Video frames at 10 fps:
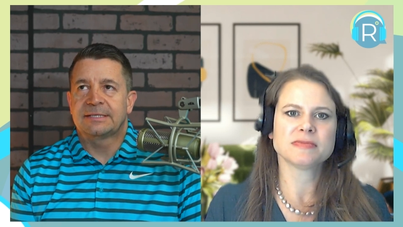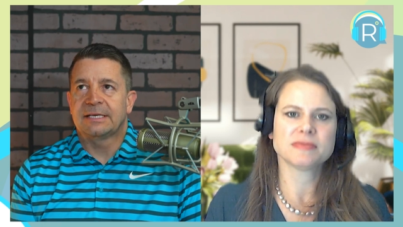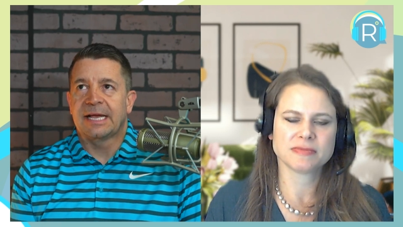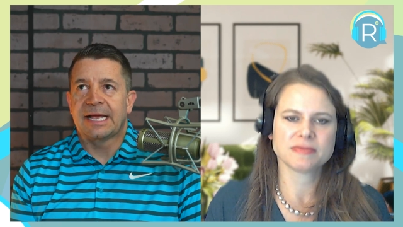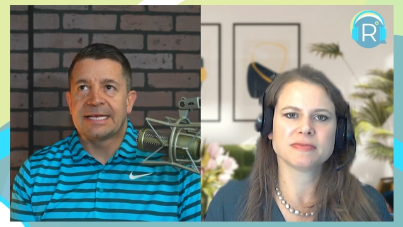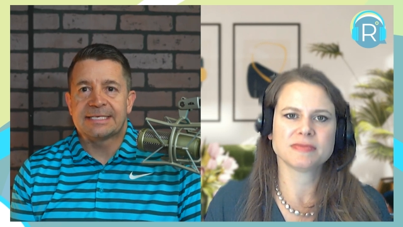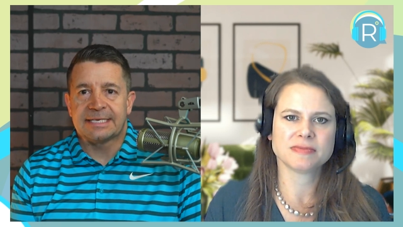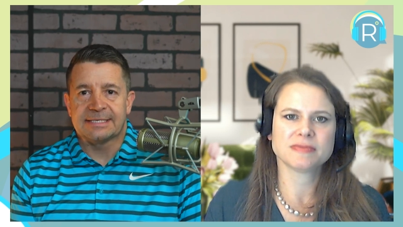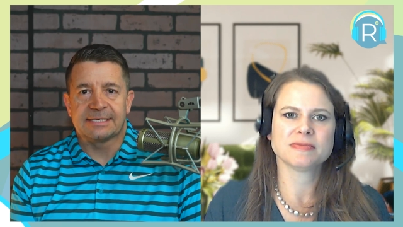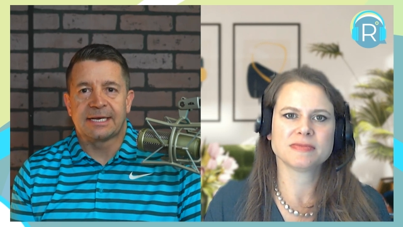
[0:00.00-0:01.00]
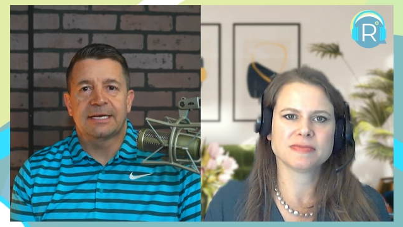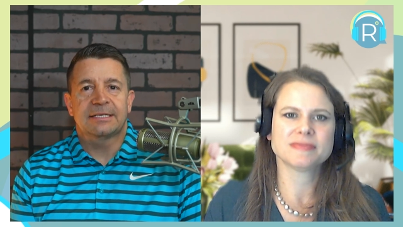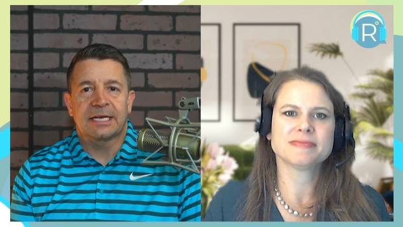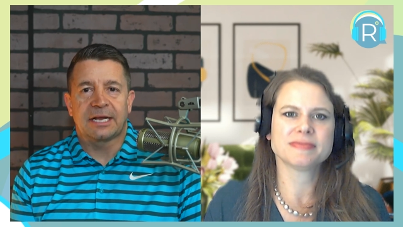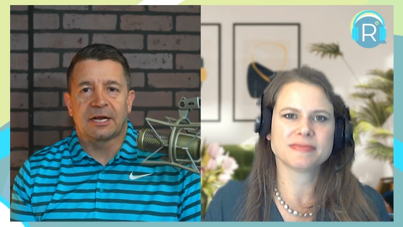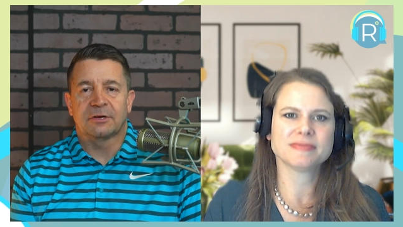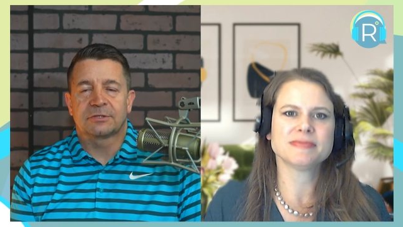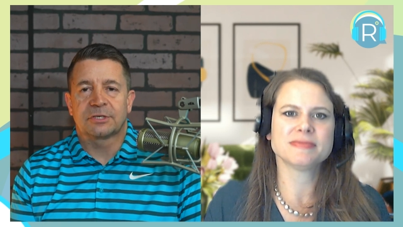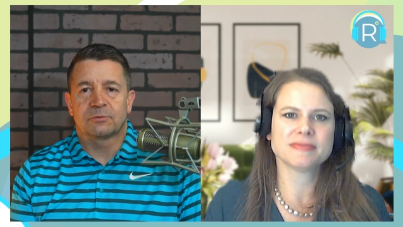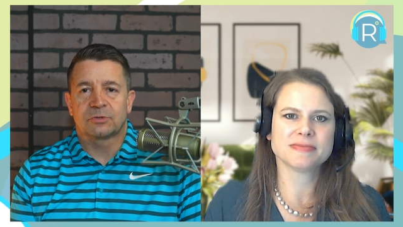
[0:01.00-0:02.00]
Speaker 1: hesitancy, you know, to
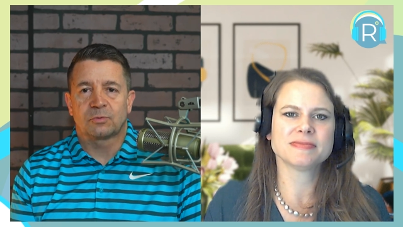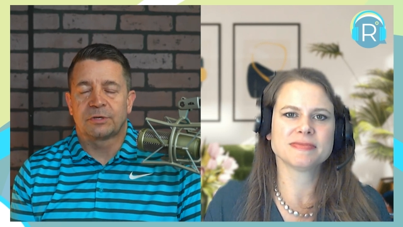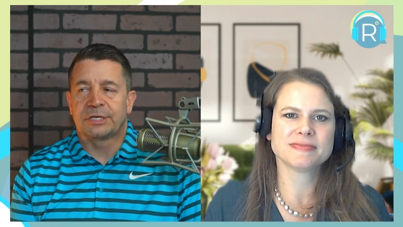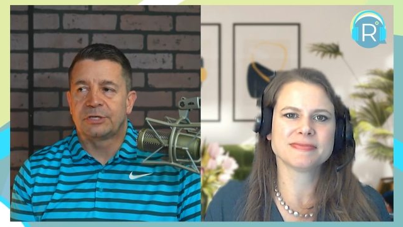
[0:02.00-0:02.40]
to mm-hmm. really